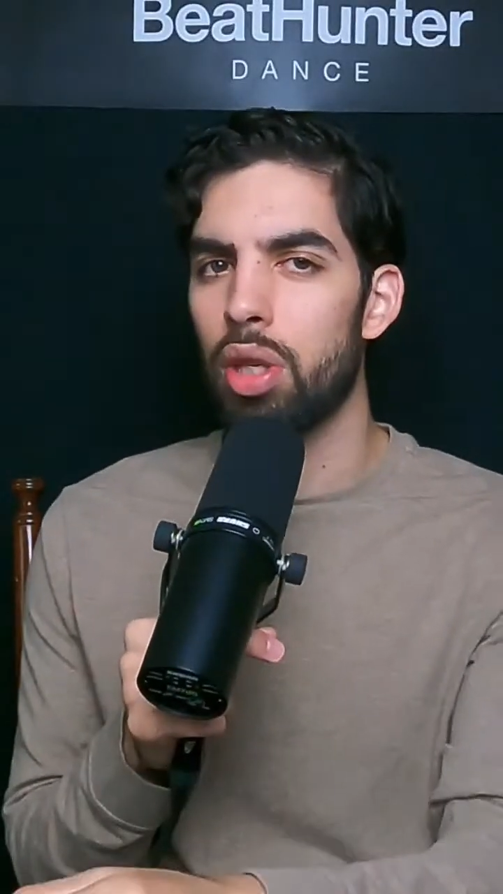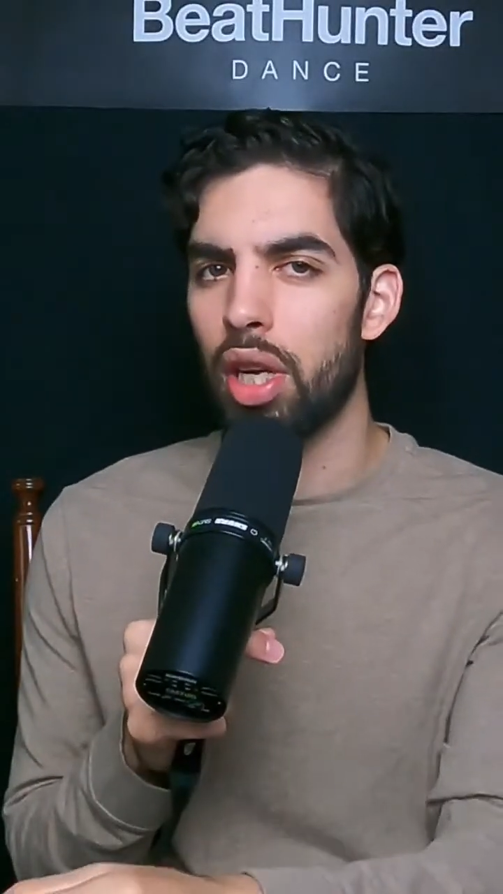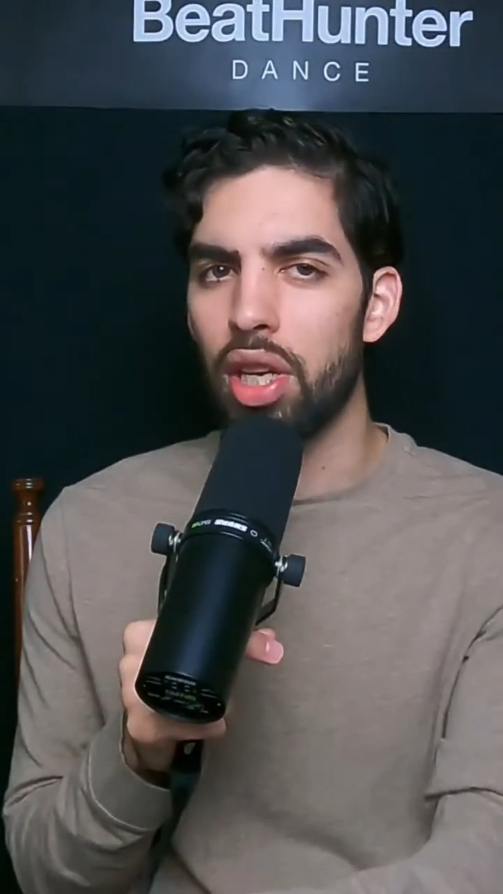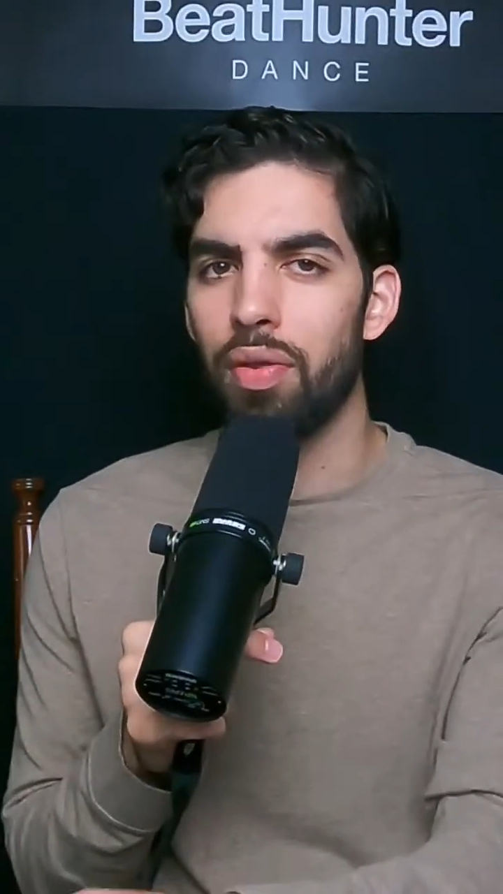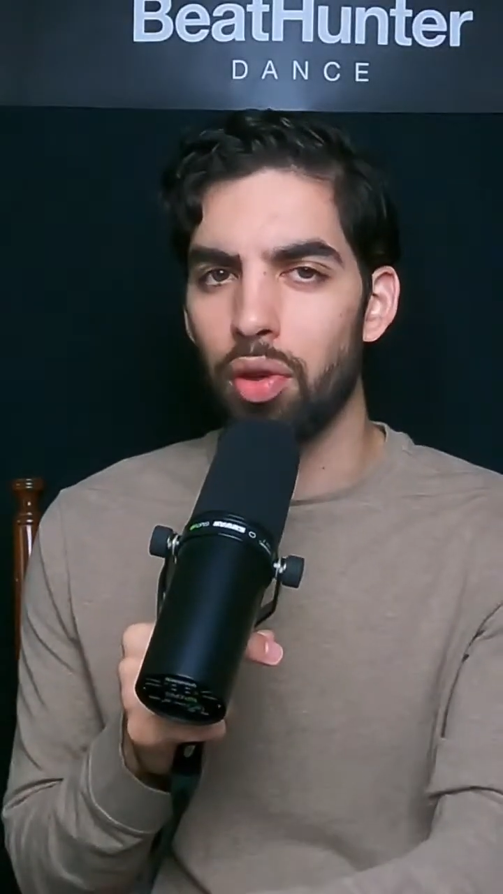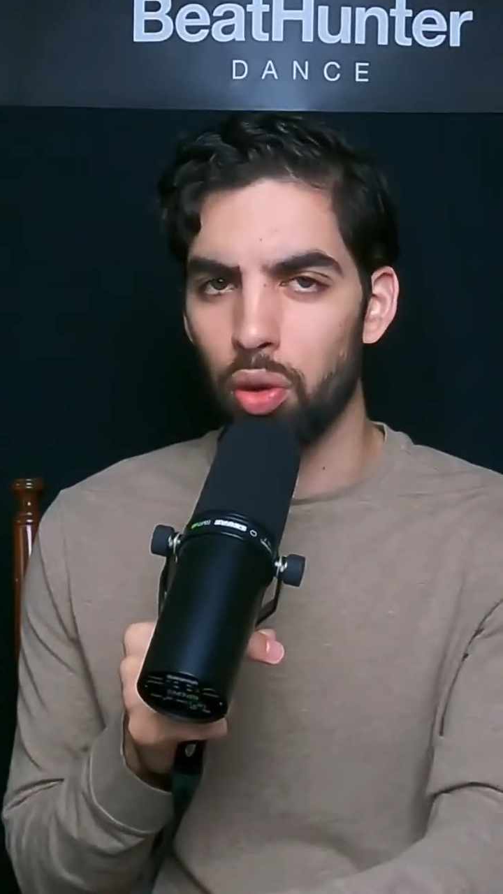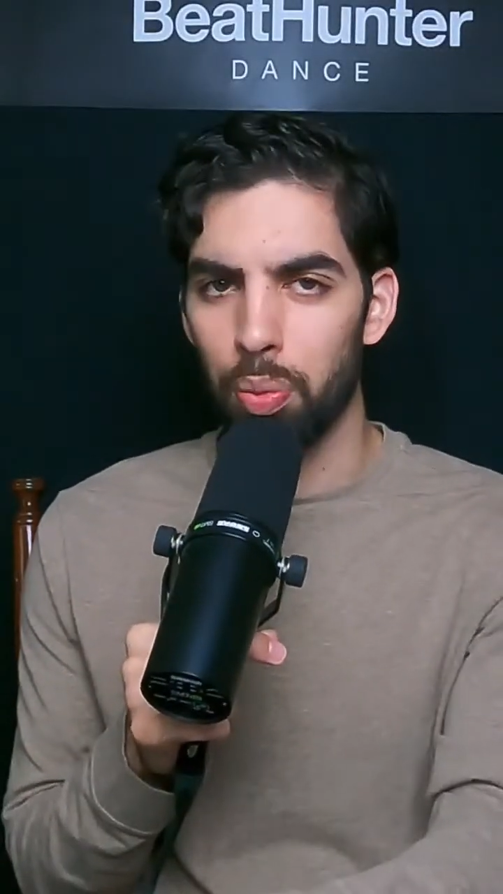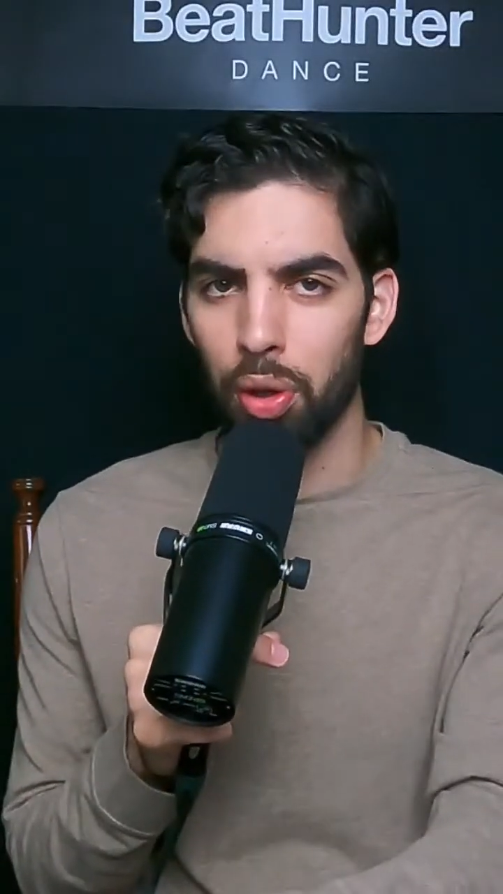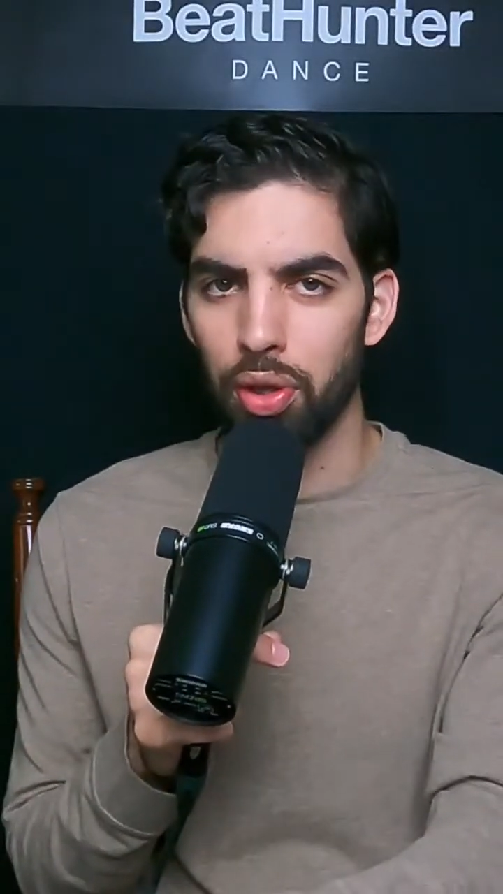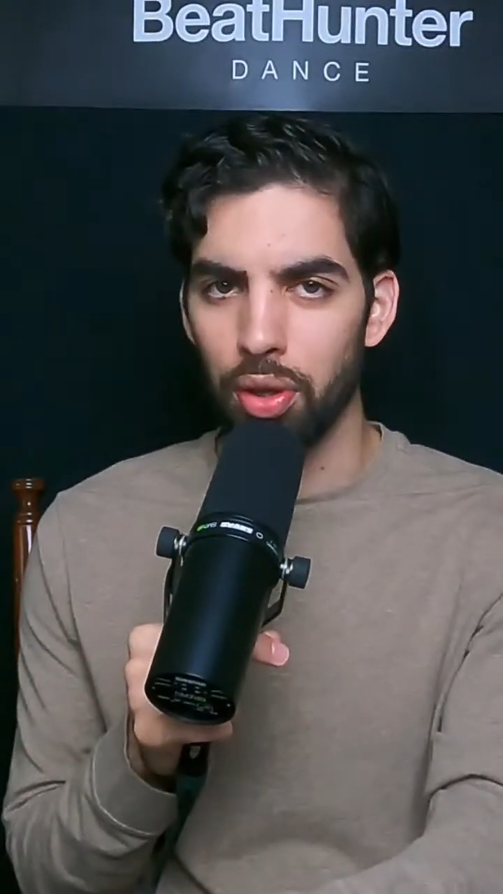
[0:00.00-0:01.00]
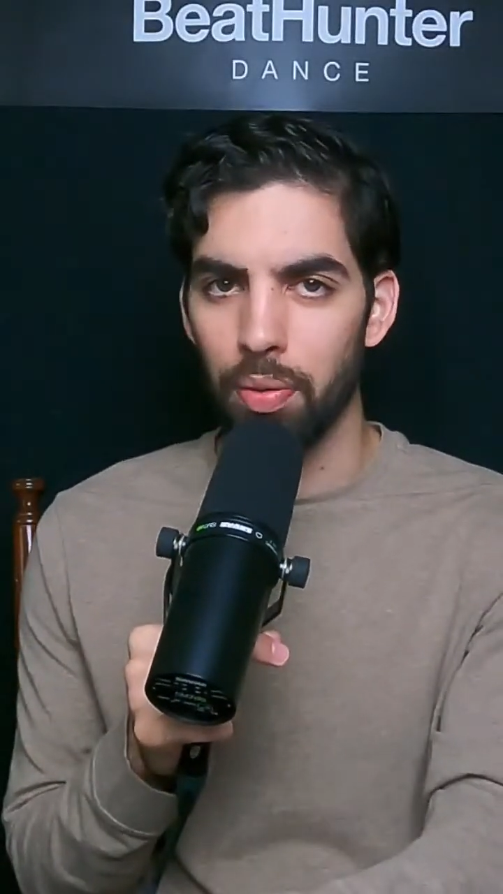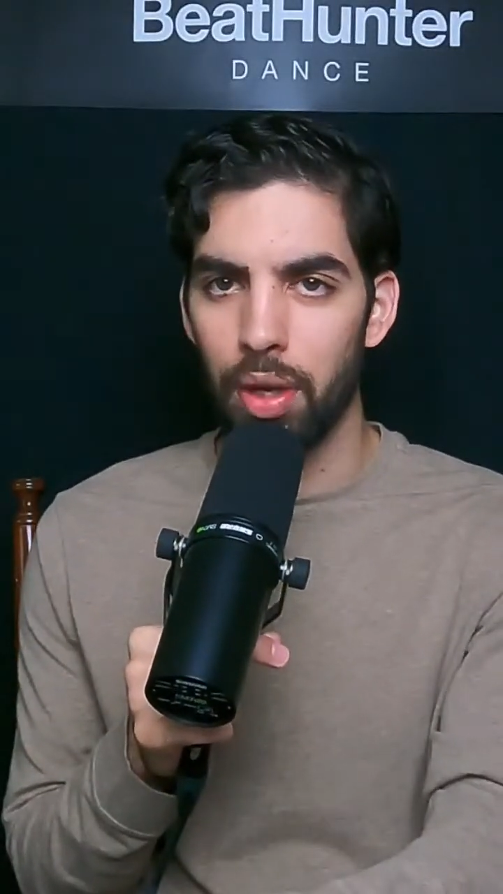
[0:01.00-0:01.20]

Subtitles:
individual person.